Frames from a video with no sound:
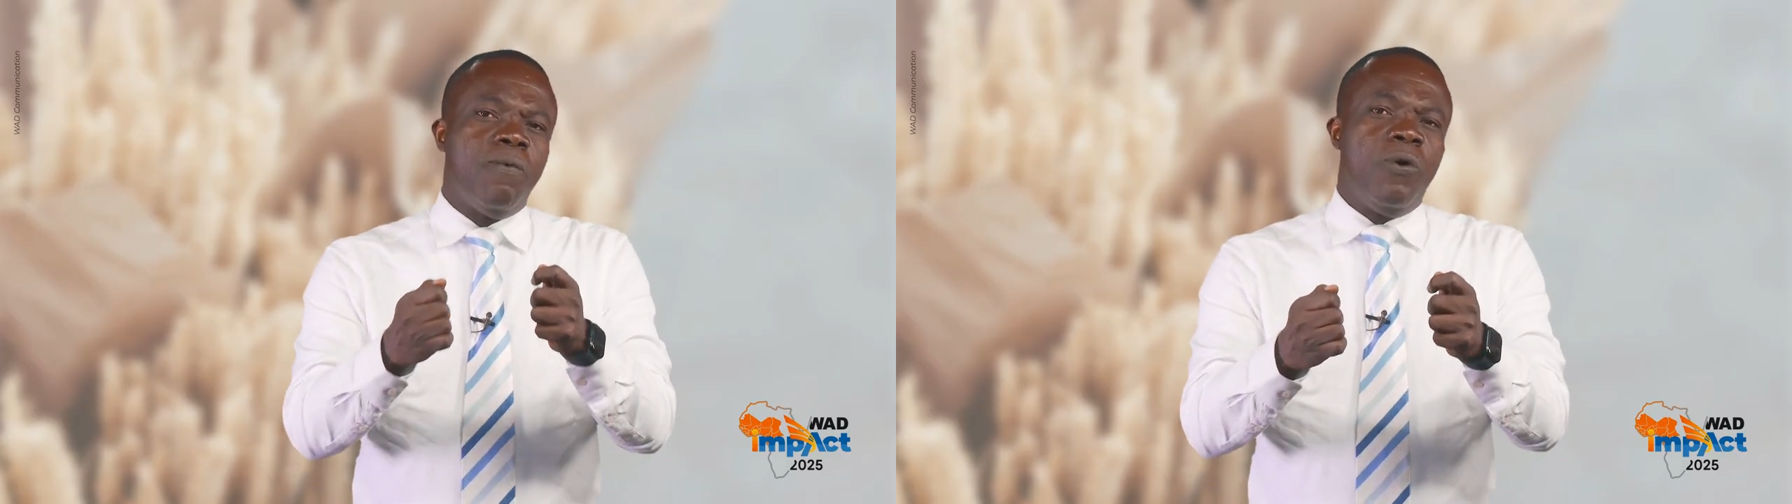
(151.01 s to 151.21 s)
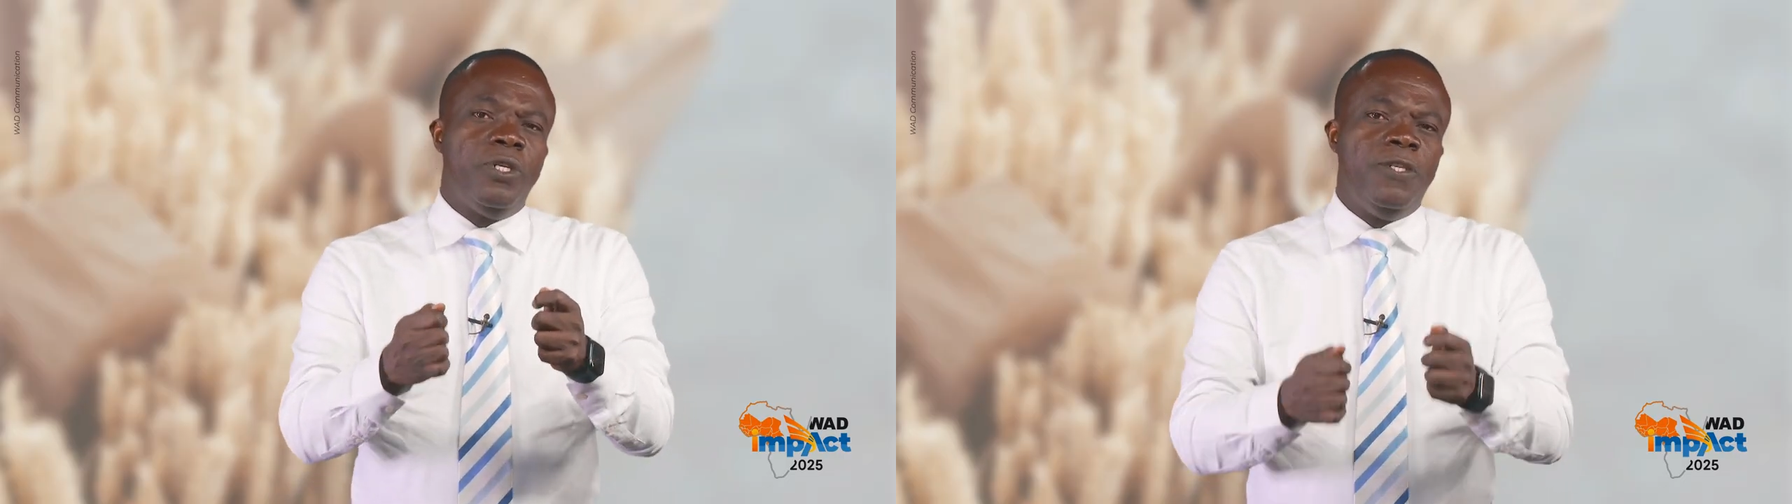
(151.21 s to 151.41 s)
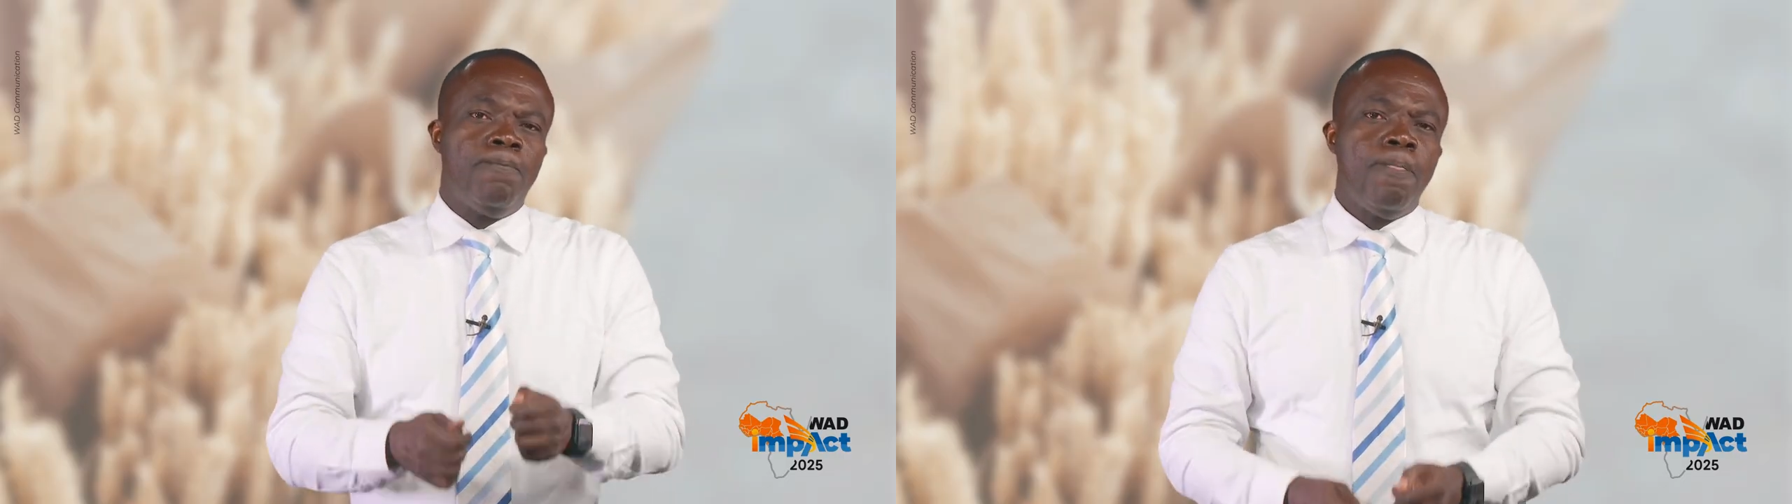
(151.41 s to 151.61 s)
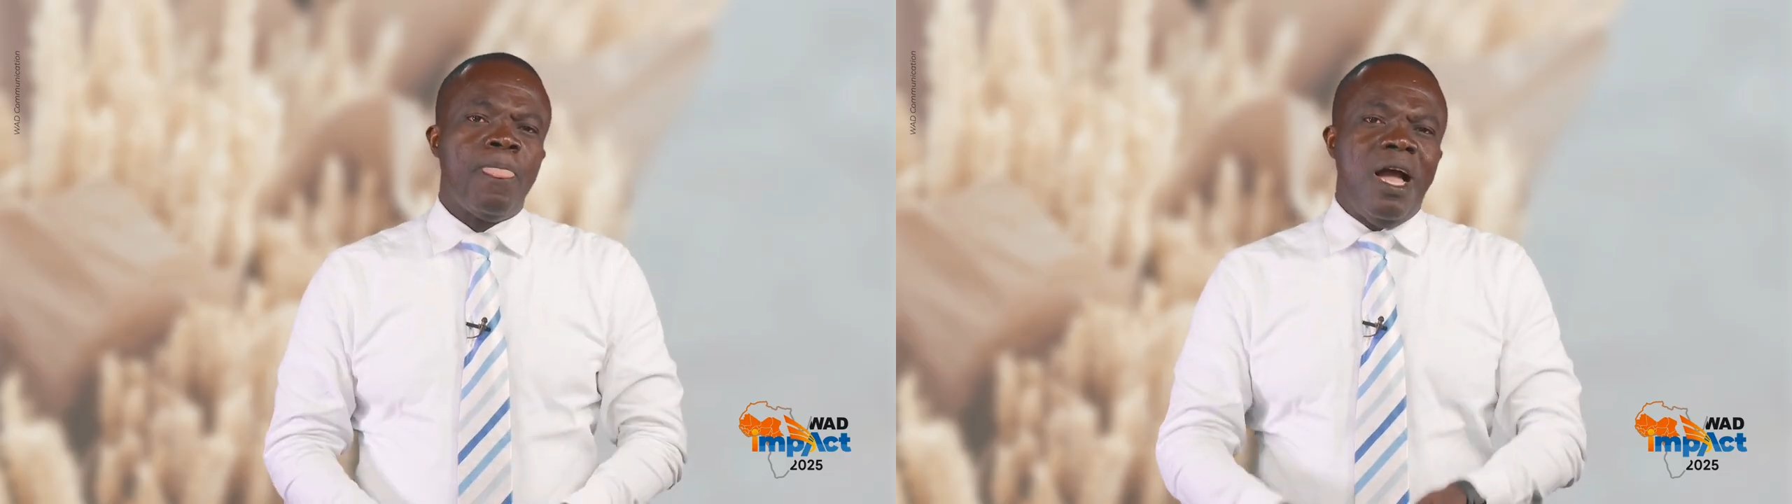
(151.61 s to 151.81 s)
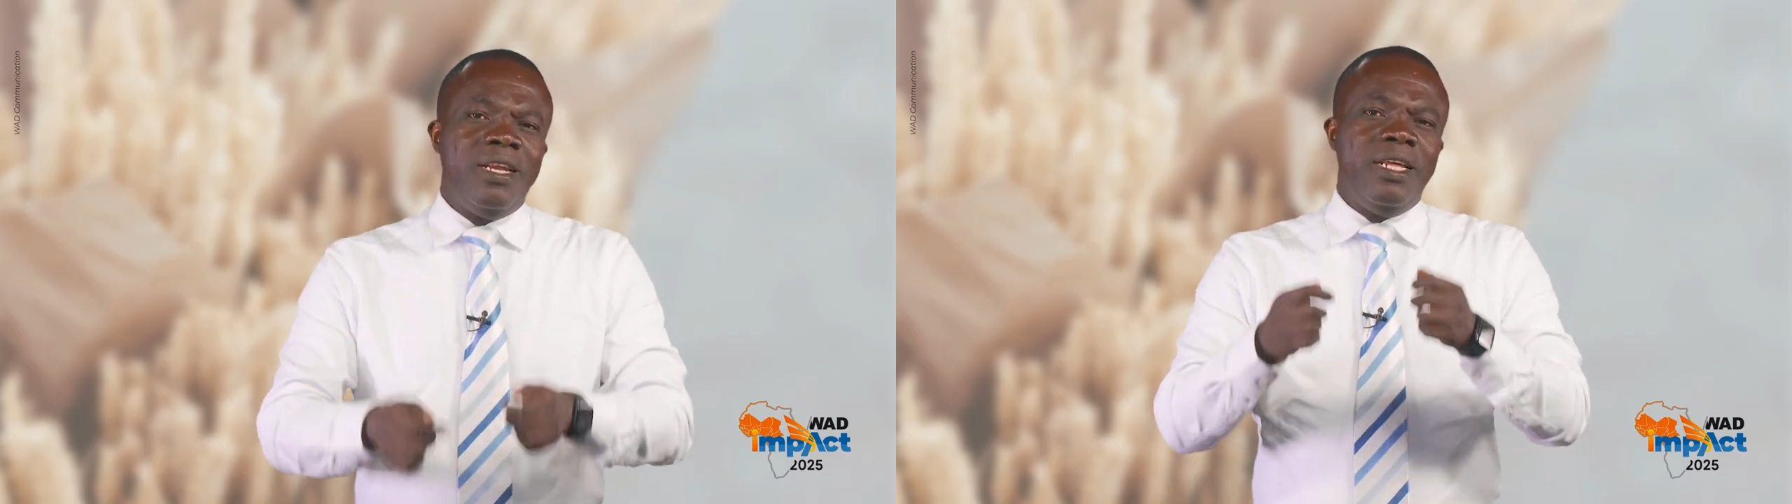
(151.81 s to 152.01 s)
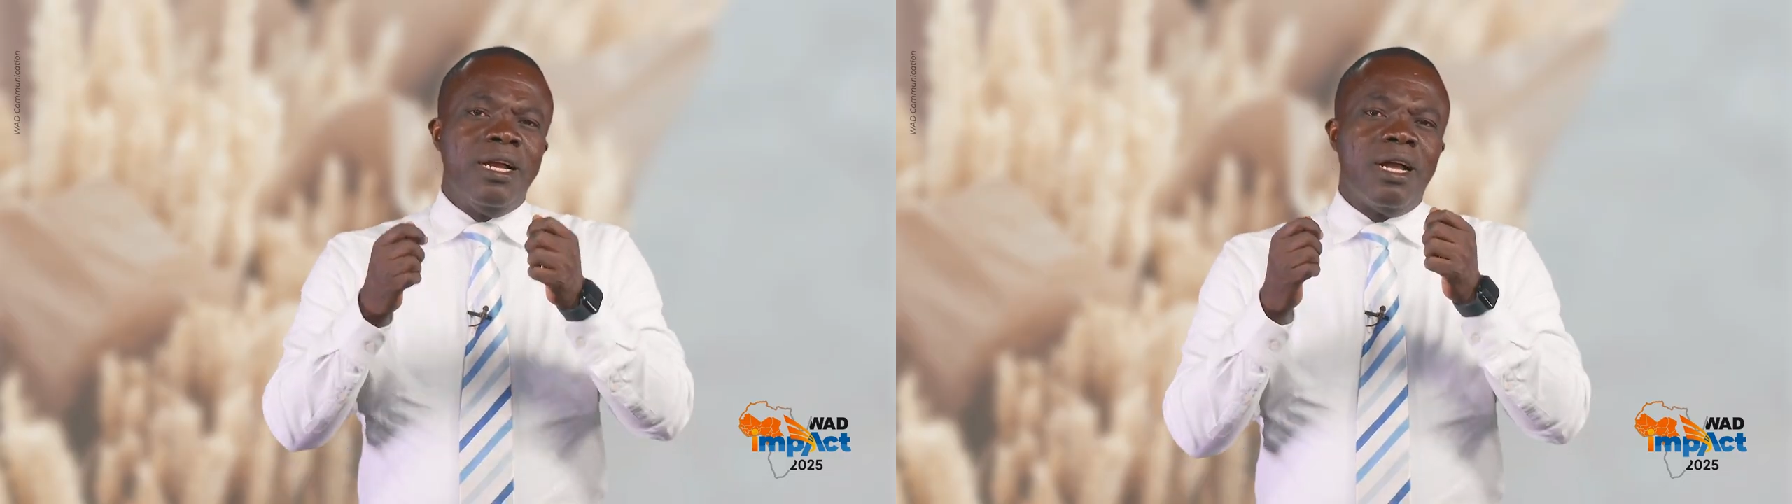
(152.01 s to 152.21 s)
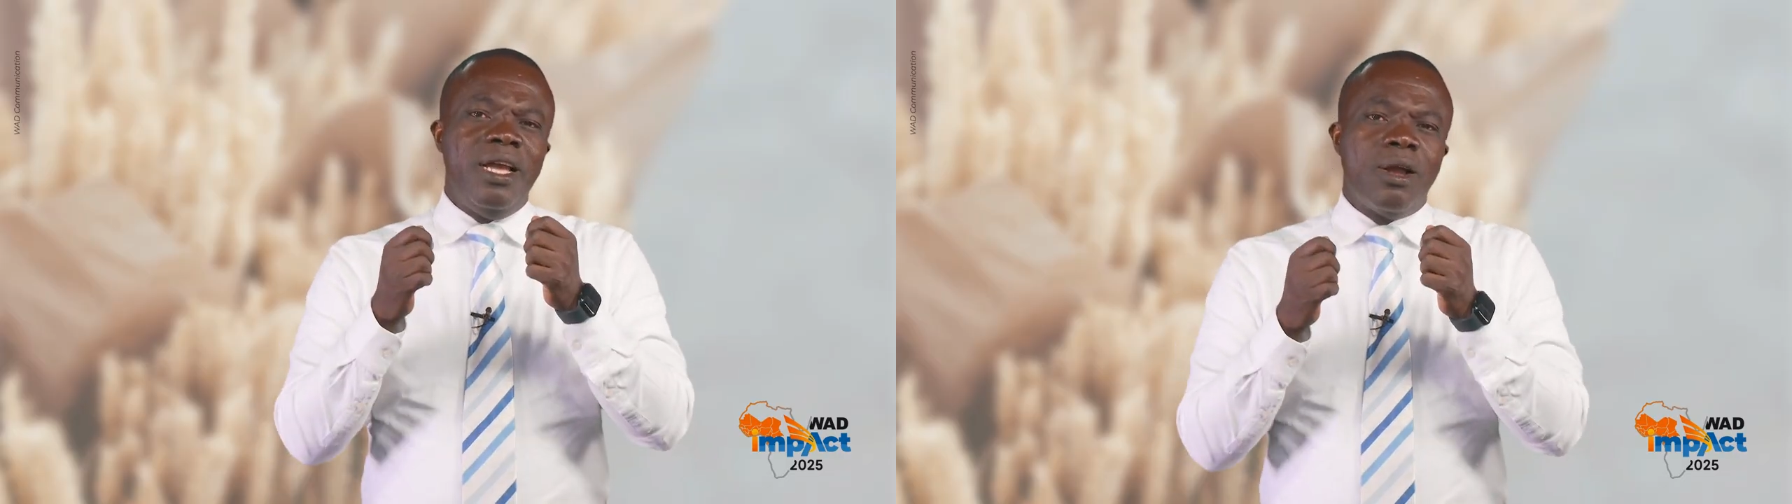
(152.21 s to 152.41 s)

warning and a